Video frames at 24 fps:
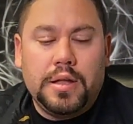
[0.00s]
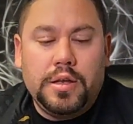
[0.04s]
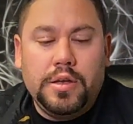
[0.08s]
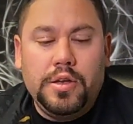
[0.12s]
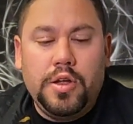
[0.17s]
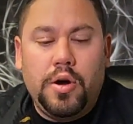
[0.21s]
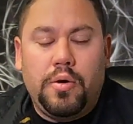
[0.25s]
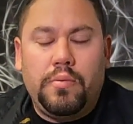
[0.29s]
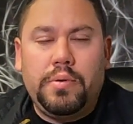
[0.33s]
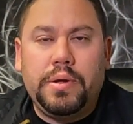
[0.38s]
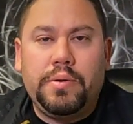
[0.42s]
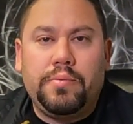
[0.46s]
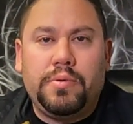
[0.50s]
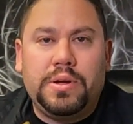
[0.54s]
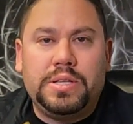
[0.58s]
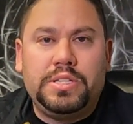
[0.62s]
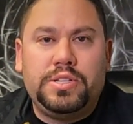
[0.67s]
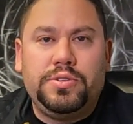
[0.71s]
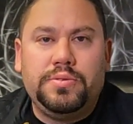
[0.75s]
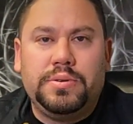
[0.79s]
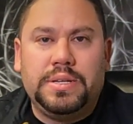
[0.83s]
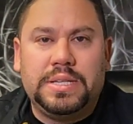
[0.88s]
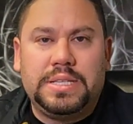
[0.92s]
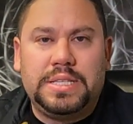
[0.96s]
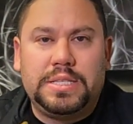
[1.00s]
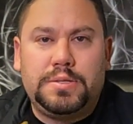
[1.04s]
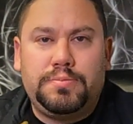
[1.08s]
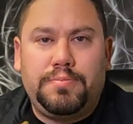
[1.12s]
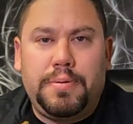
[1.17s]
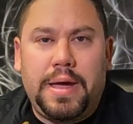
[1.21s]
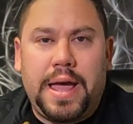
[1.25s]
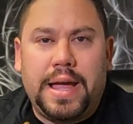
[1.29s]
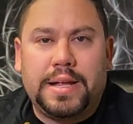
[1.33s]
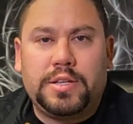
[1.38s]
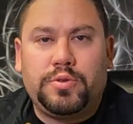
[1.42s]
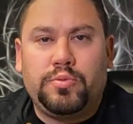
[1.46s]
Knowing what to
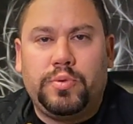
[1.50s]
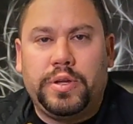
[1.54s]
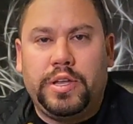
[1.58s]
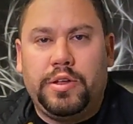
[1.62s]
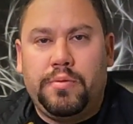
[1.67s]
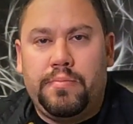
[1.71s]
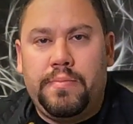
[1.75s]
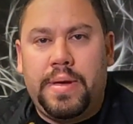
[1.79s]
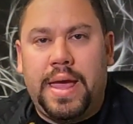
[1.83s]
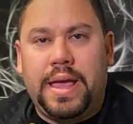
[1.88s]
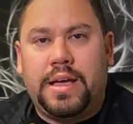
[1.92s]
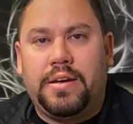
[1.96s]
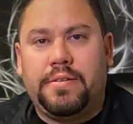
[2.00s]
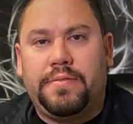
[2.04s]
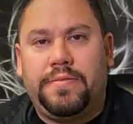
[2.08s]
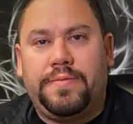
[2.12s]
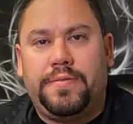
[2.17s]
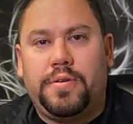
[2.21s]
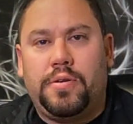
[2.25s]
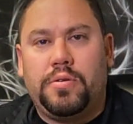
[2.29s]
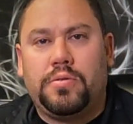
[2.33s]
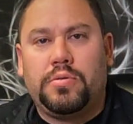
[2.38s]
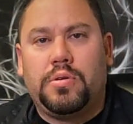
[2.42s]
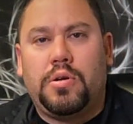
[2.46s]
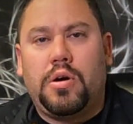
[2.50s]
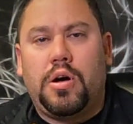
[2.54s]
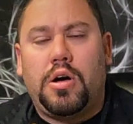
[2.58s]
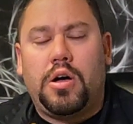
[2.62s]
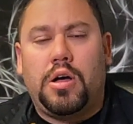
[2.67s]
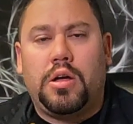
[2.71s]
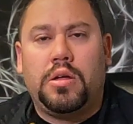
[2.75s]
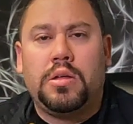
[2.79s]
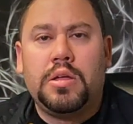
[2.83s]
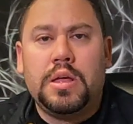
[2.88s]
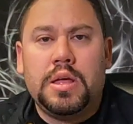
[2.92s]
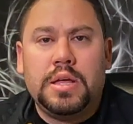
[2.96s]
expect when you make a phone
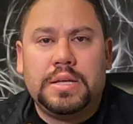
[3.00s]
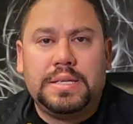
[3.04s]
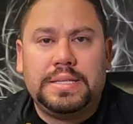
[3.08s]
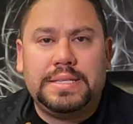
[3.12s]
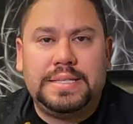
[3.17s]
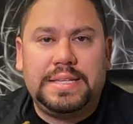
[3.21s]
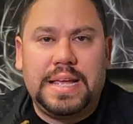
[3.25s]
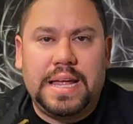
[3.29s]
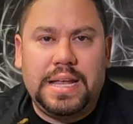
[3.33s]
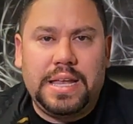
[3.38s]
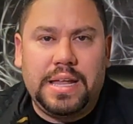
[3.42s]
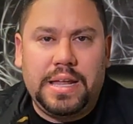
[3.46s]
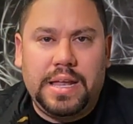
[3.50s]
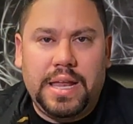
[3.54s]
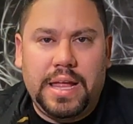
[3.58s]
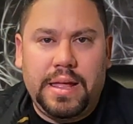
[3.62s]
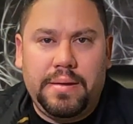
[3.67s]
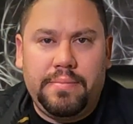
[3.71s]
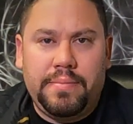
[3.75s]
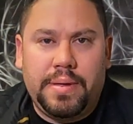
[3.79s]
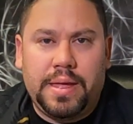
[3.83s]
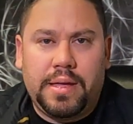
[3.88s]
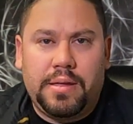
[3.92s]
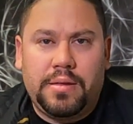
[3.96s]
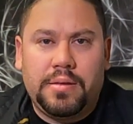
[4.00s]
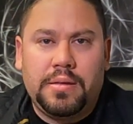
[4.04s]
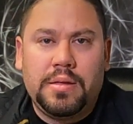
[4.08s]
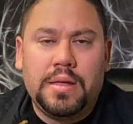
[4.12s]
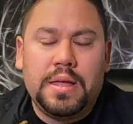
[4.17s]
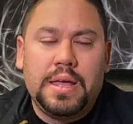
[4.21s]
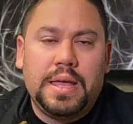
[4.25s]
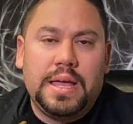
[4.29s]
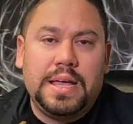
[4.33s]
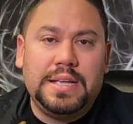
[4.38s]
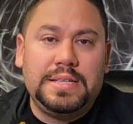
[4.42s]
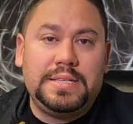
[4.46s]
call, send an email
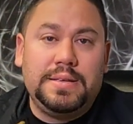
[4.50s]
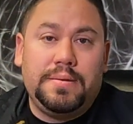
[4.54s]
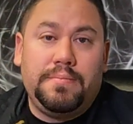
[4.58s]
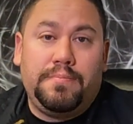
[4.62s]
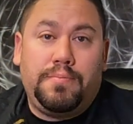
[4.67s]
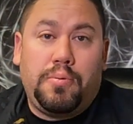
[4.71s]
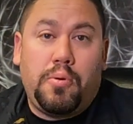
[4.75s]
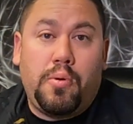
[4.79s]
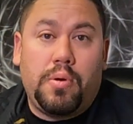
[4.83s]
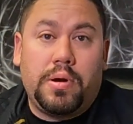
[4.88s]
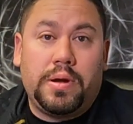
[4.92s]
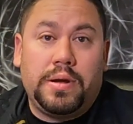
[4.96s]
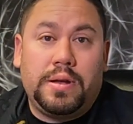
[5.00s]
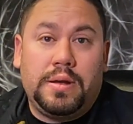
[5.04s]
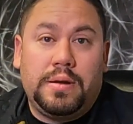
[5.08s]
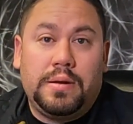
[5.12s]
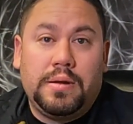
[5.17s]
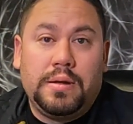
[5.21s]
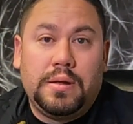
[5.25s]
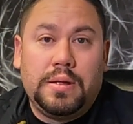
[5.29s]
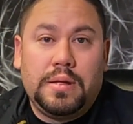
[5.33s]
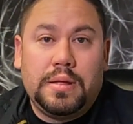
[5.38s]
is important.